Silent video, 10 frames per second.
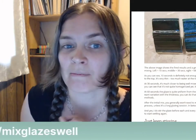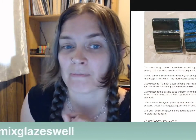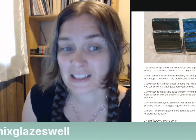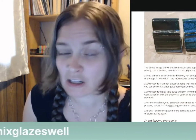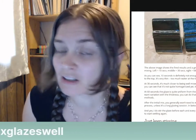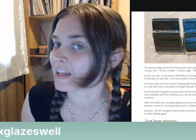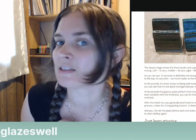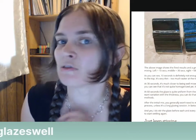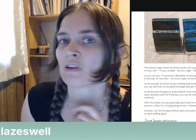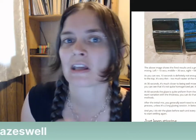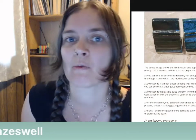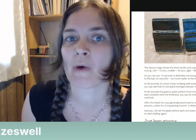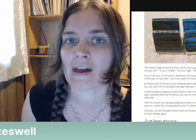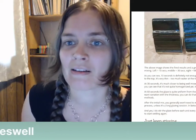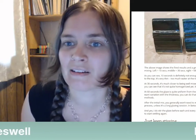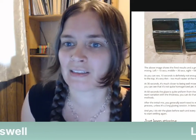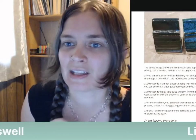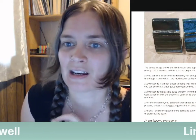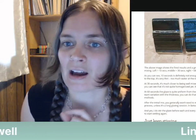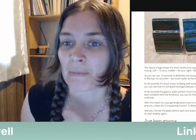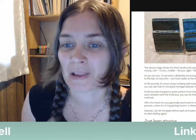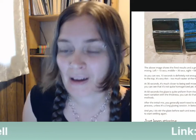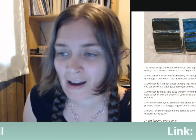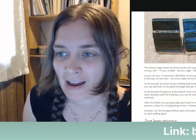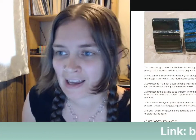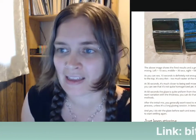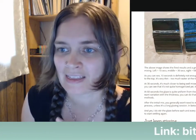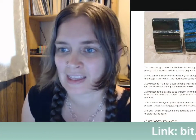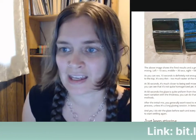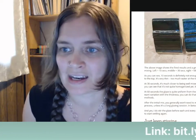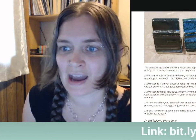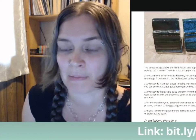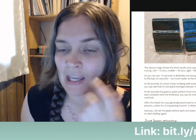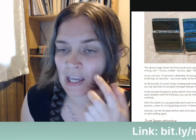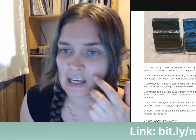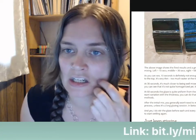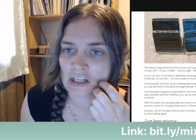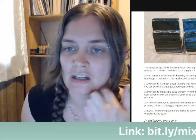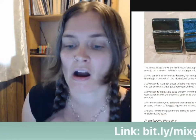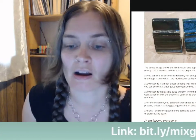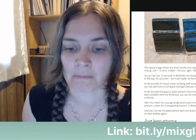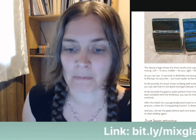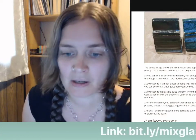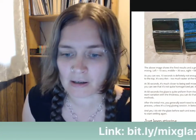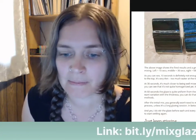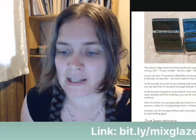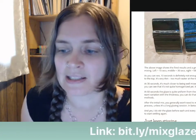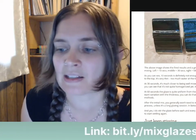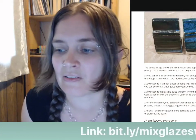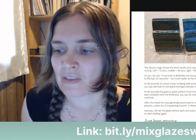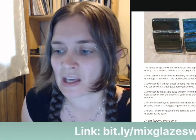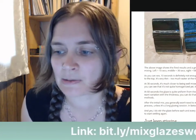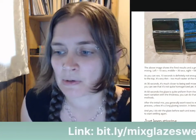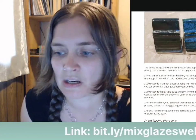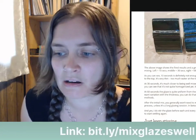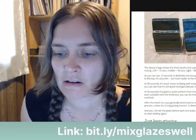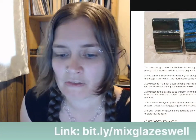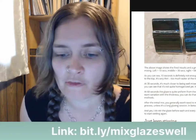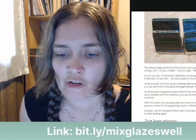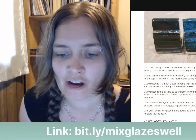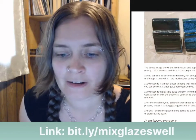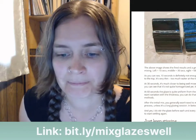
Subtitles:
mix your glaze really well and then apply a thin application on purpose if that's what you're going for.